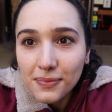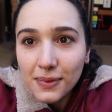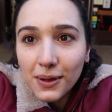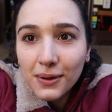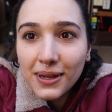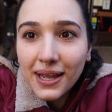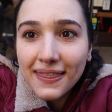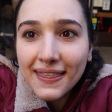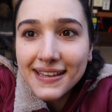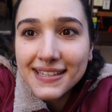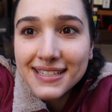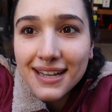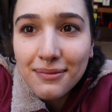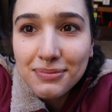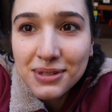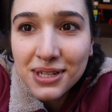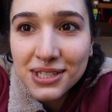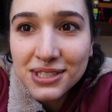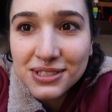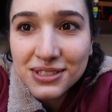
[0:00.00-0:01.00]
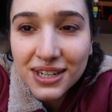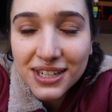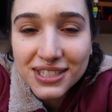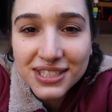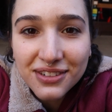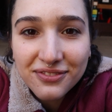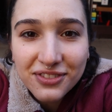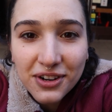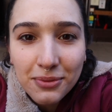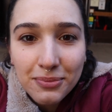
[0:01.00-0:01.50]
Okay, they stopped
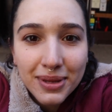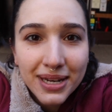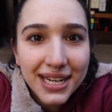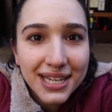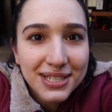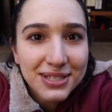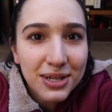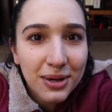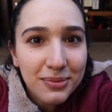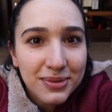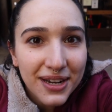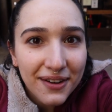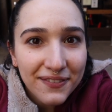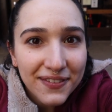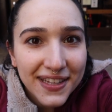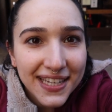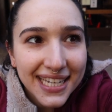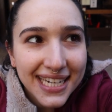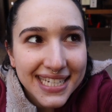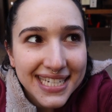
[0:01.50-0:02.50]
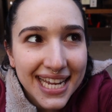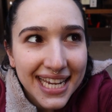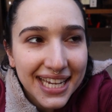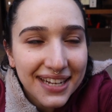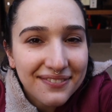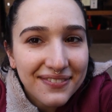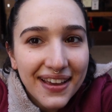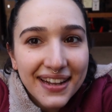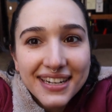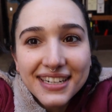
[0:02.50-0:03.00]
construction for a minute, so I'm definitely gonna take
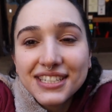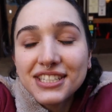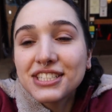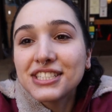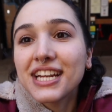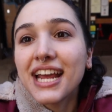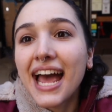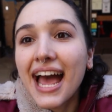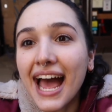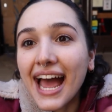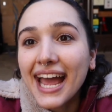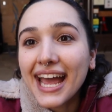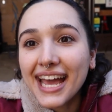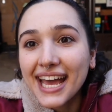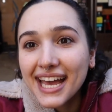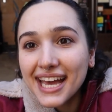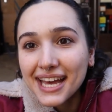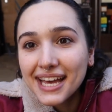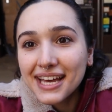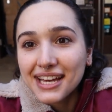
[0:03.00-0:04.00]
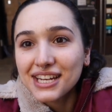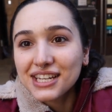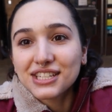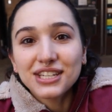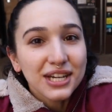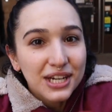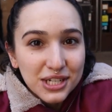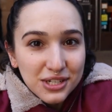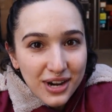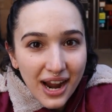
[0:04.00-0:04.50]
advantage
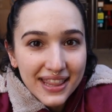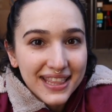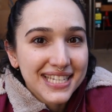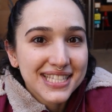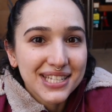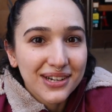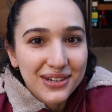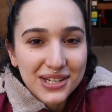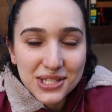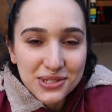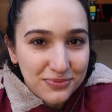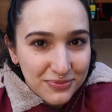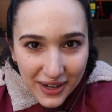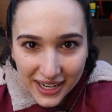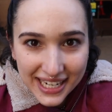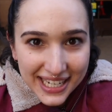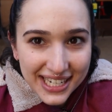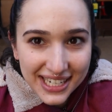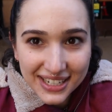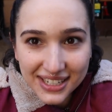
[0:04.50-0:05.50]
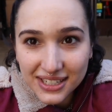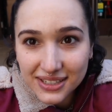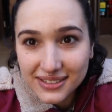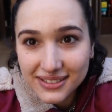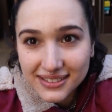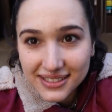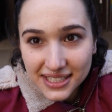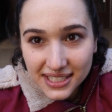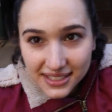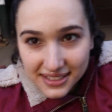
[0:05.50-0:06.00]
and try these donuts right here.
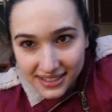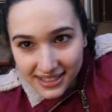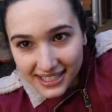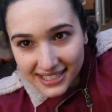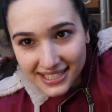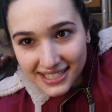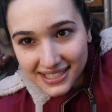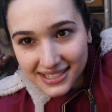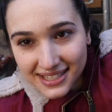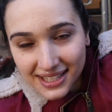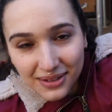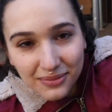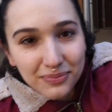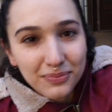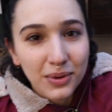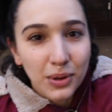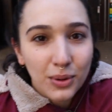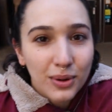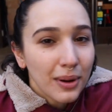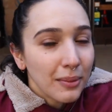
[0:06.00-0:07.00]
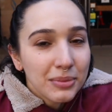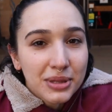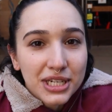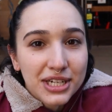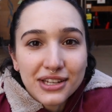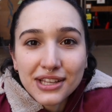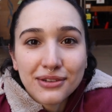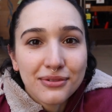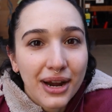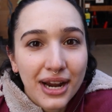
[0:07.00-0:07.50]
This is the, or I'm
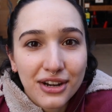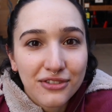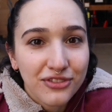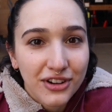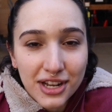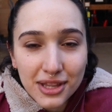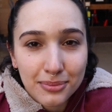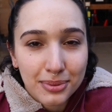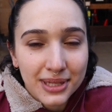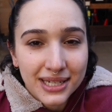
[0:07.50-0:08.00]
literally right in front of the